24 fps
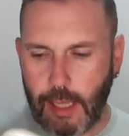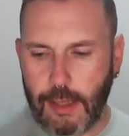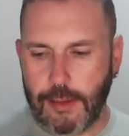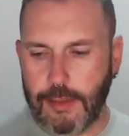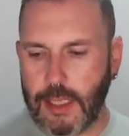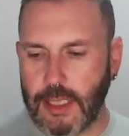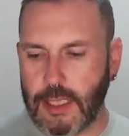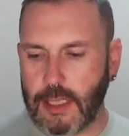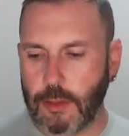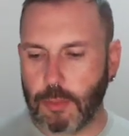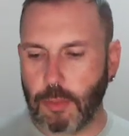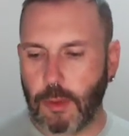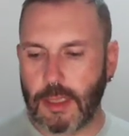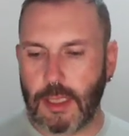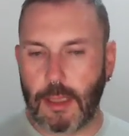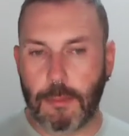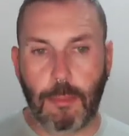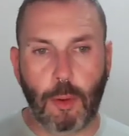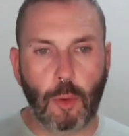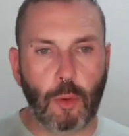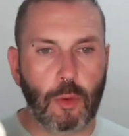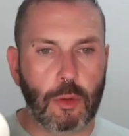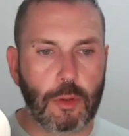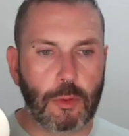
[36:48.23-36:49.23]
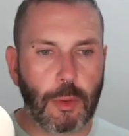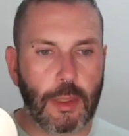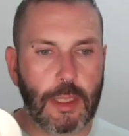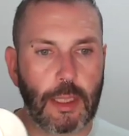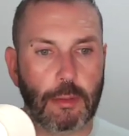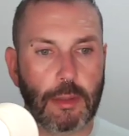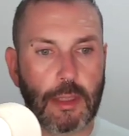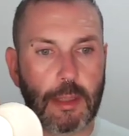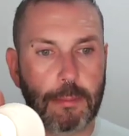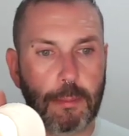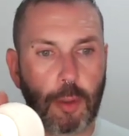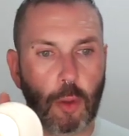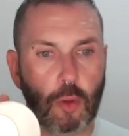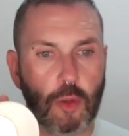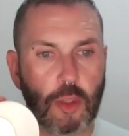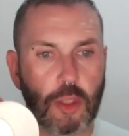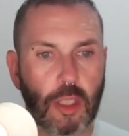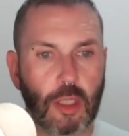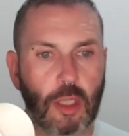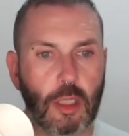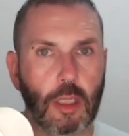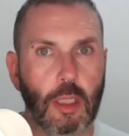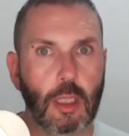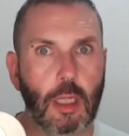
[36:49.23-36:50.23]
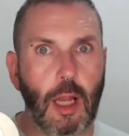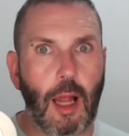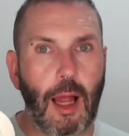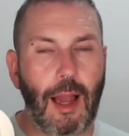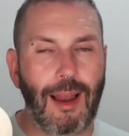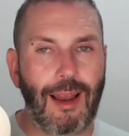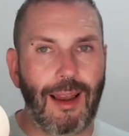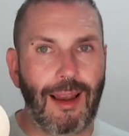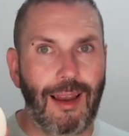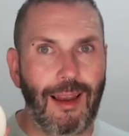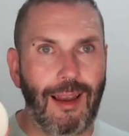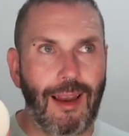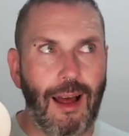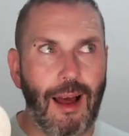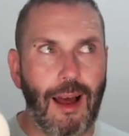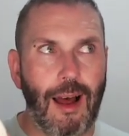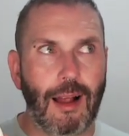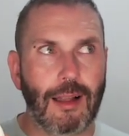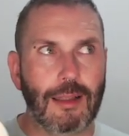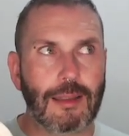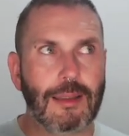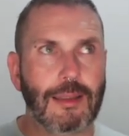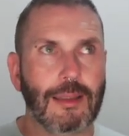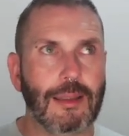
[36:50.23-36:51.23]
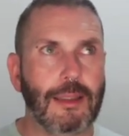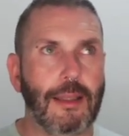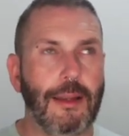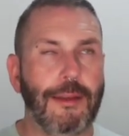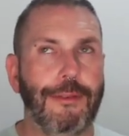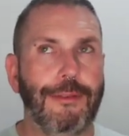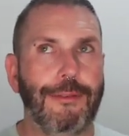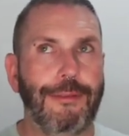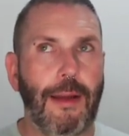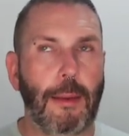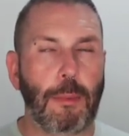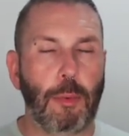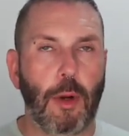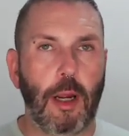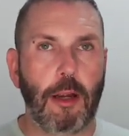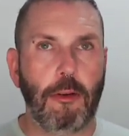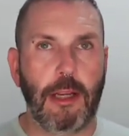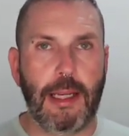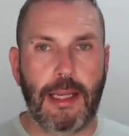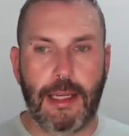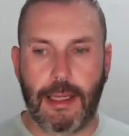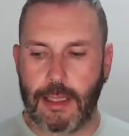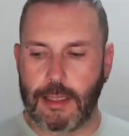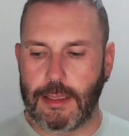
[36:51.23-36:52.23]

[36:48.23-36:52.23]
This is one I bought when I was in Portugal last February,